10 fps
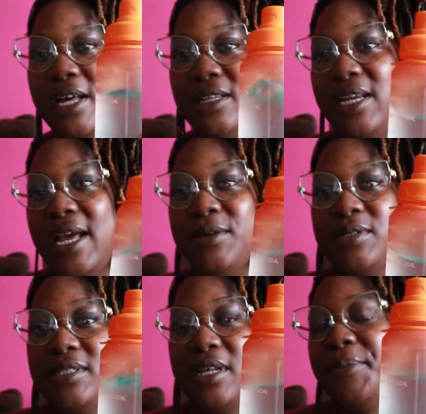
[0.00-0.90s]

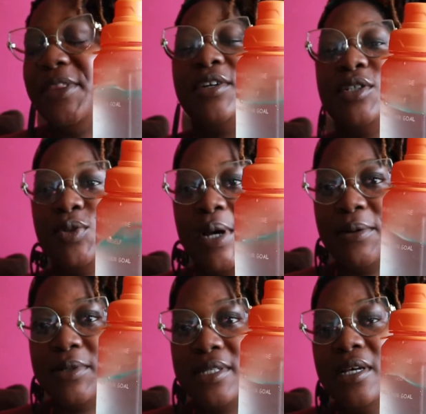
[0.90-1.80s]

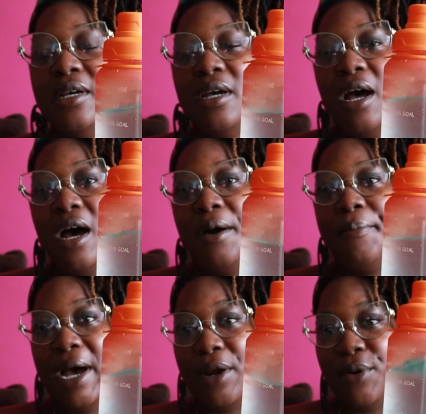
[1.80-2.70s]
ounce
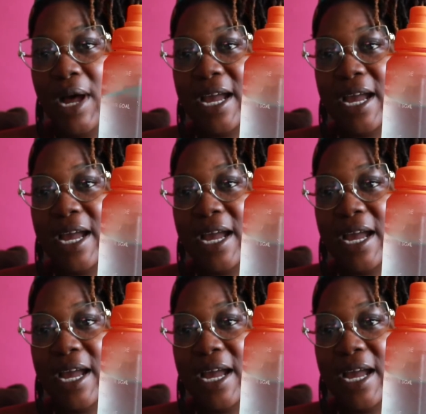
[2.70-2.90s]
bottle.